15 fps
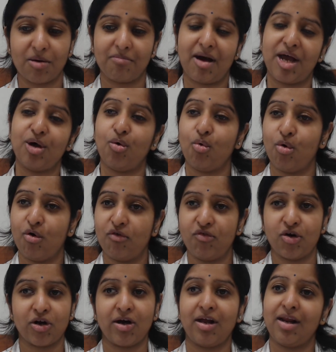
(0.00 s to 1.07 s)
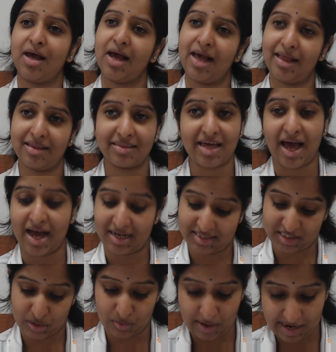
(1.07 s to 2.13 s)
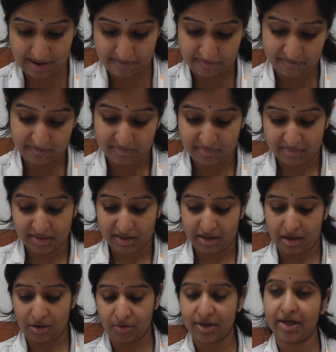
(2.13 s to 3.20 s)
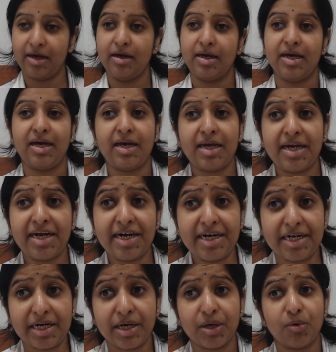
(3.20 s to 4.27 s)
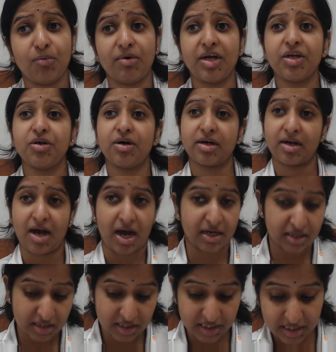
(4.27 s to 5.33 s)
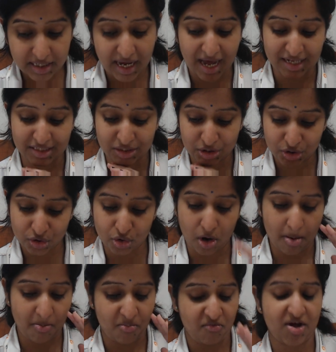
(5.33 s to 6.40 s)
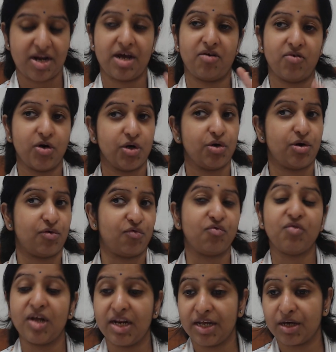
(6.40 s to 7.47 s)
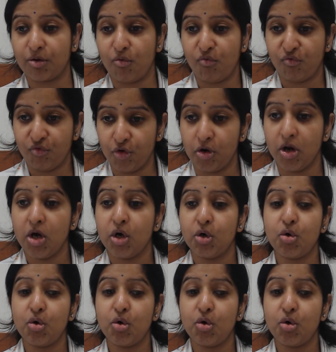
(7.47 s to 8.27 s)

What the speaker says: for my overall health as well. Okay, eat when you're hungry and stop whenever you're feeling full.